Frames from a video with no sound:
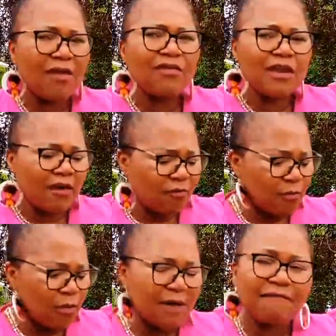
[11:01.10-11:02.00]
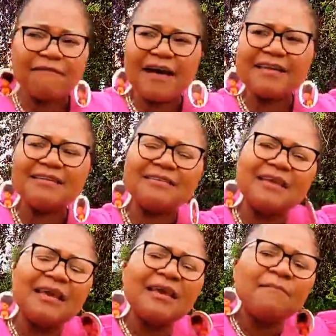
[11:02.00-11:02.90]
suicides,
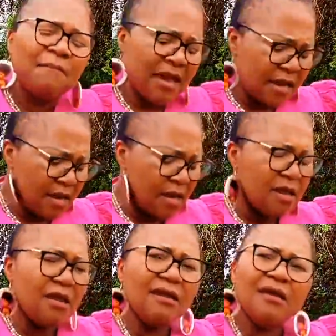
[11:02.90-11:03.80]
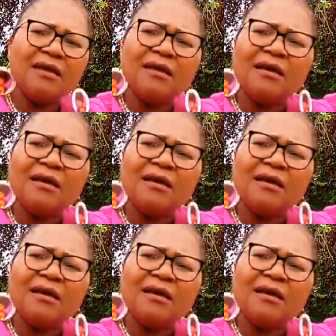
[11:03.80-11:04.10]
which we are hearing a lot